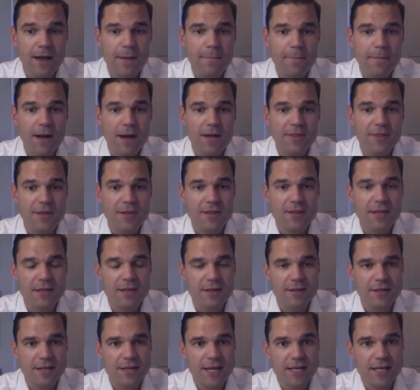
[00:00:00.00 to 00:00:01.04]
I think that
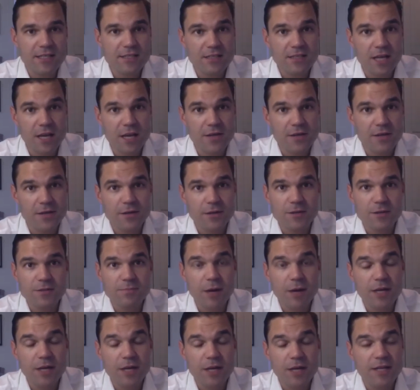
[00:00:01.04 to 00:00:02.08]
in the next 10 years,
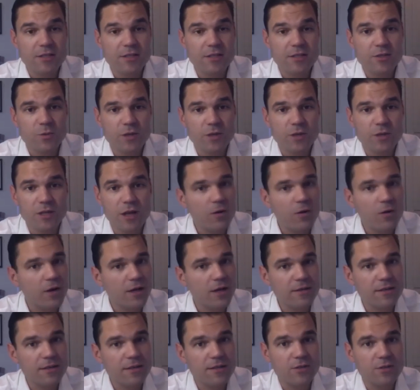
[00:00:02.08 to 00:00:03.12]
money as we know
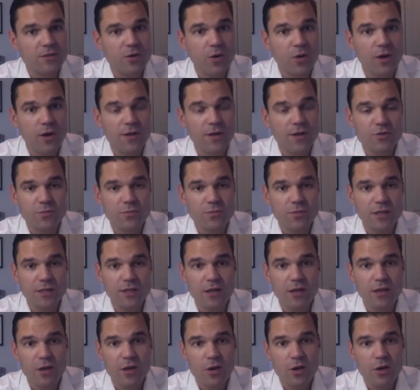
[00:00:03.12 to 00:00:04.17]
it is going to
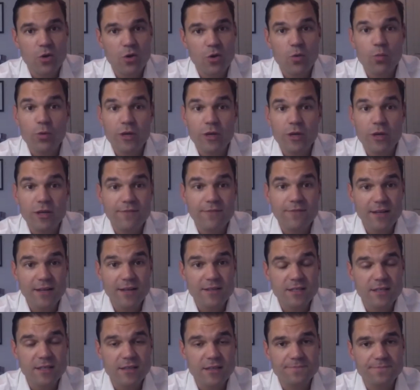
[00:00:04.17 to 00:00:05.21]
be
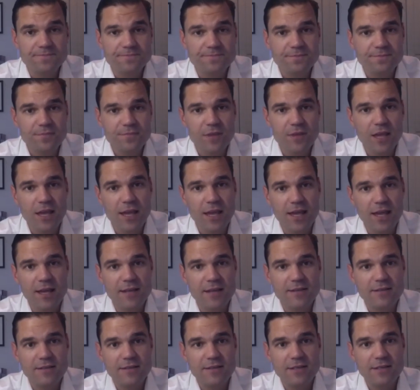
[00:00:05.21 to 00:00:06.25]
reinvented.
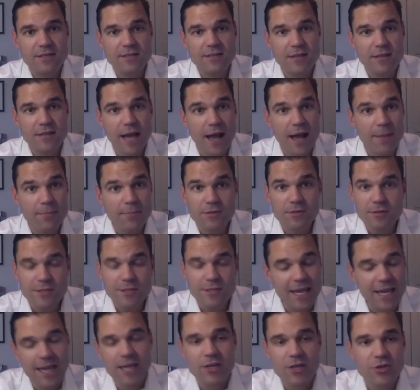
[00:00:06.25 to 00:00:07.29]
And this happens
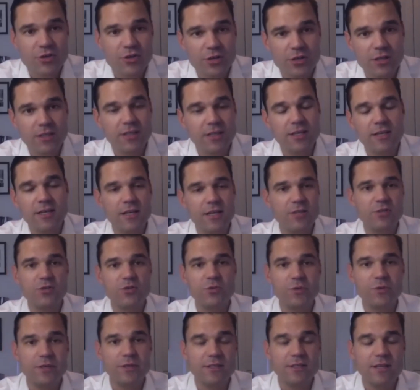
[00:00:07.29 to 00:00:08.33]
occasionally in
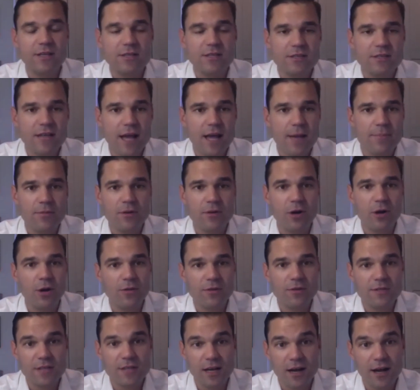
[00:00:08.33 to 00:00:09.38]
history. It doesn't happen all
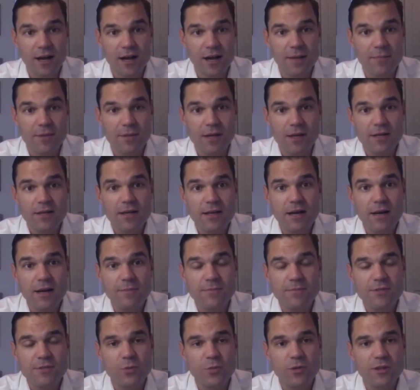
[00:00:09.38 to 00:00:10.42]
the
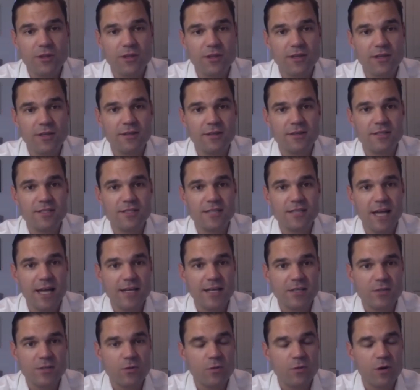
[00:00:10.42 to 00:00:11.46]
time. So we think that the
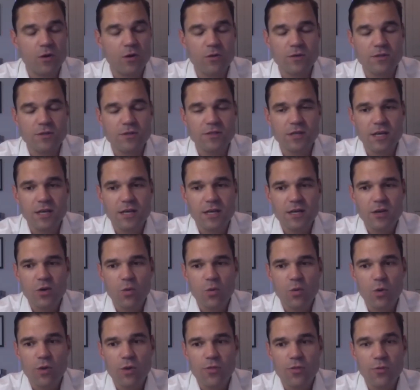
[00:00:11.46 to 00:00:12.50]
status quo is
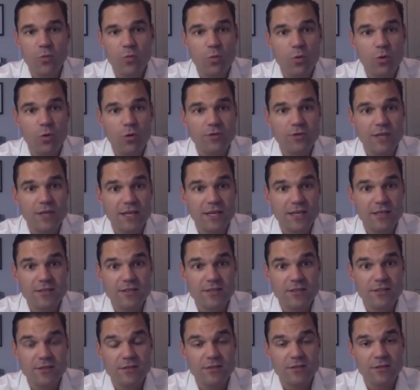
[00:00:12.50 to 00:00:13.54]
what the world is
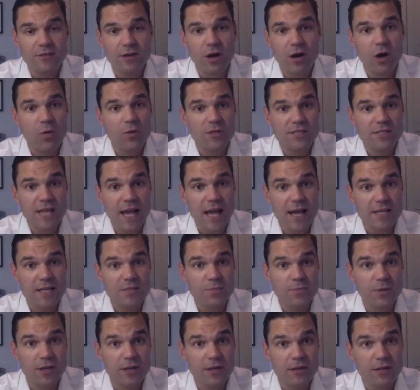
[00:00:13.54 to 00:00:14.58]
and always has
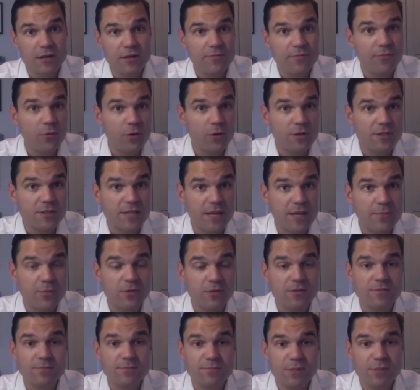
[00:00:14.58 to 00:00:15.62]
been. For
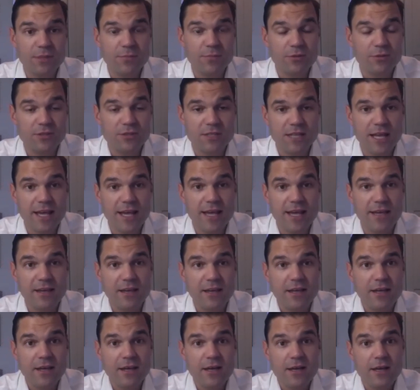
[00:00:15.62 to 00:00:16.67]
example, people today
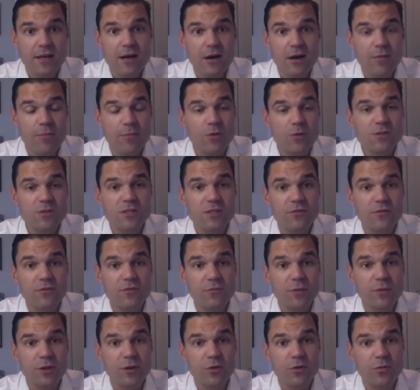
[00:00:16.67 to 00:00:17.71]
are mostly
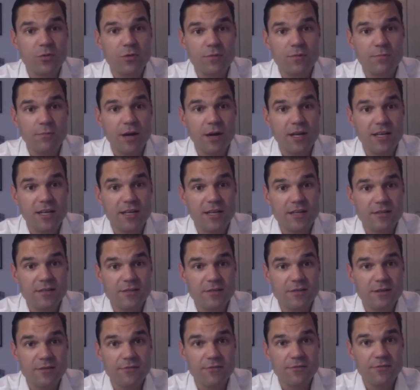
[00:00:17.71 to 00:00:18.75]
familiar with money as
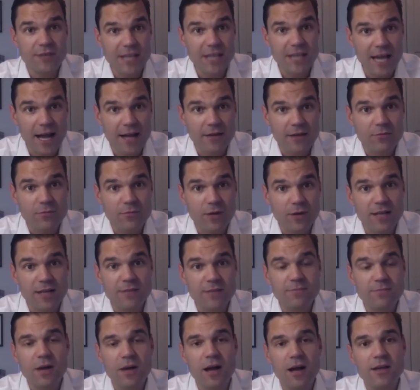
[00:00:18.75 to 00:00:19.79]
a fiat, right?
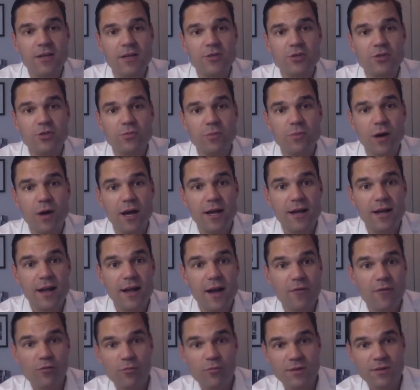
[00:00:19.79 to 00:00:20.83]
Issued by a
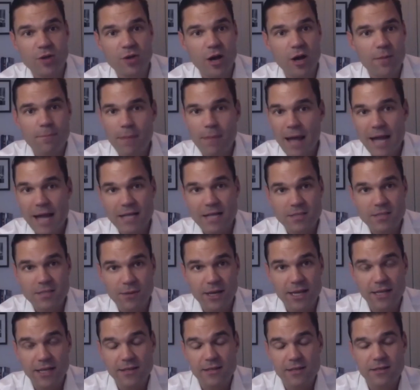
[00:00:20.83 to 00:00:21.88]
government, not backed
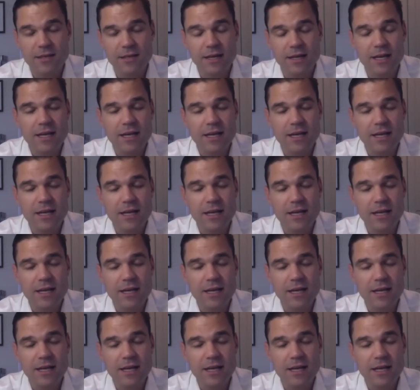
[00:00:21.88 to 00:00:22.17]
by anything.